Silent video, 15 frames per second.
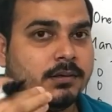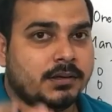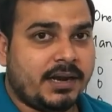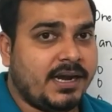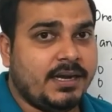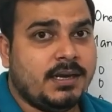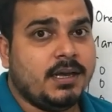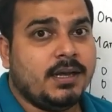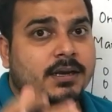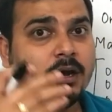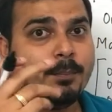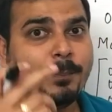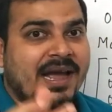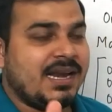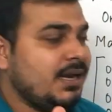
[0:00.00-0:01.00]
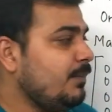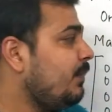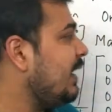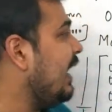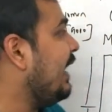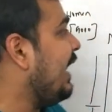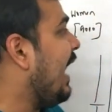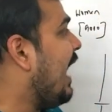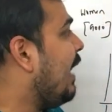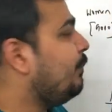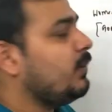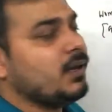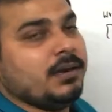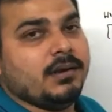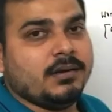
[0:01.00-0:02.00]
Right? Now, pineapple and
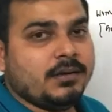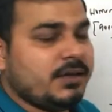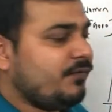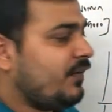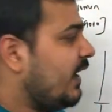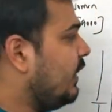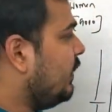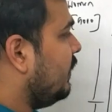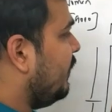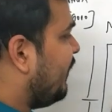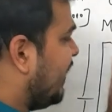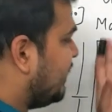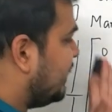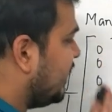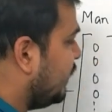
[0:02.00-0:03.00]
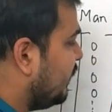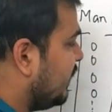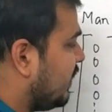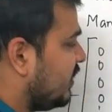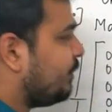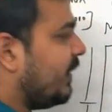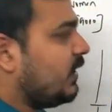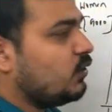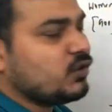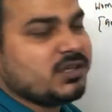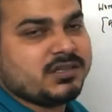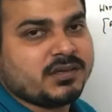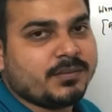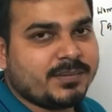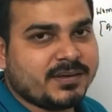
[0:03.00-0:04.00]
apple, if I, if I see with respect to
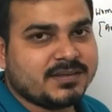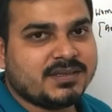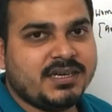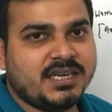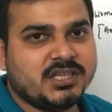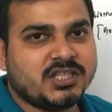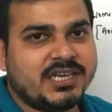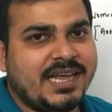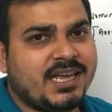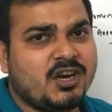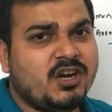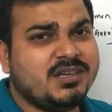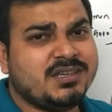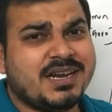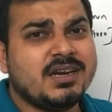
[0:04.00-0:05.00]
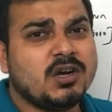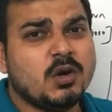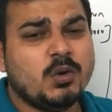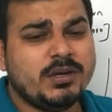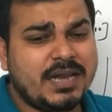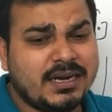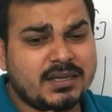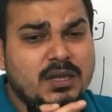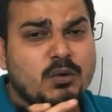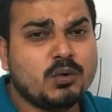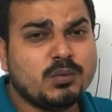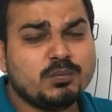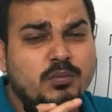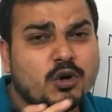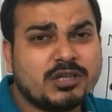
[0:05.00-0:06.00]
this representation, I cannot conclude that they
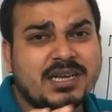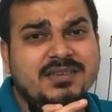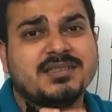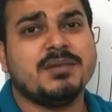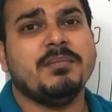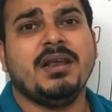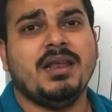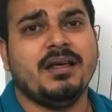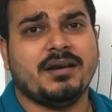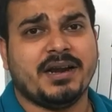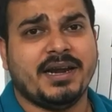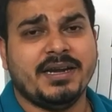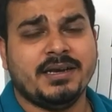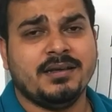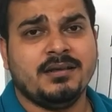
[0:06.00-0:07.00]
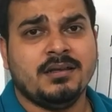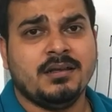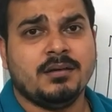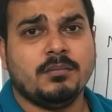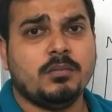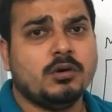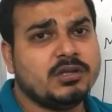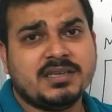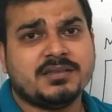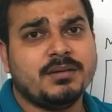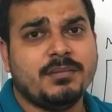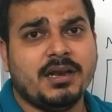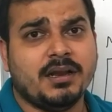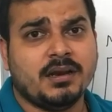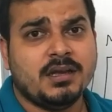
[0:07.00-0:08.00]
both are similar, right? Both are
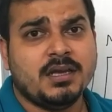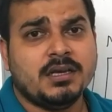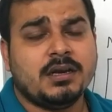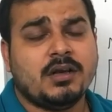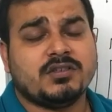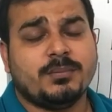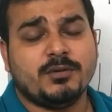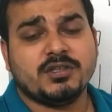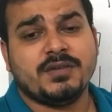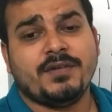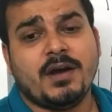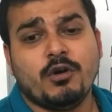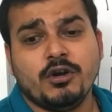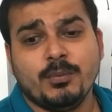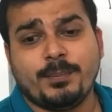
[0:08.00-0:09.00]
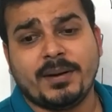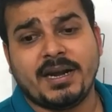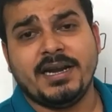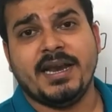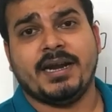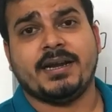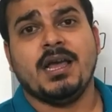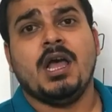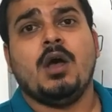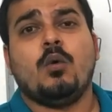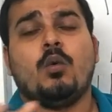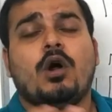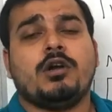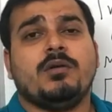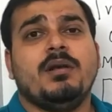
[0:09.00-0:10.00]
similar. Now, suppose if I want to predict
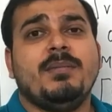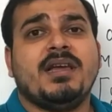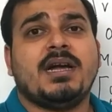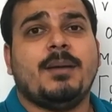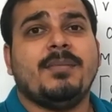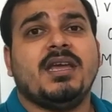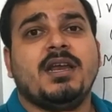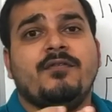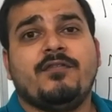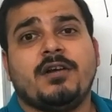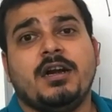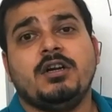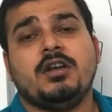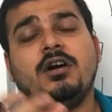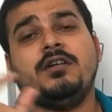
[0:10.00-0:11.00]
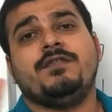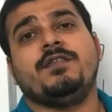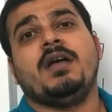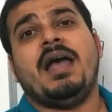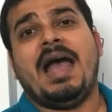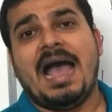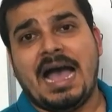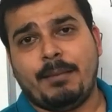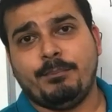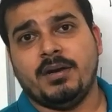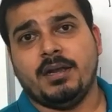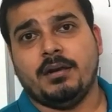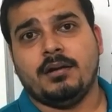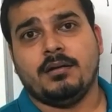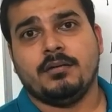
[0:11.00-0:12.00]
what will be coming in front of
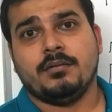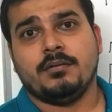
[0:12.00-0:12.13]
apple,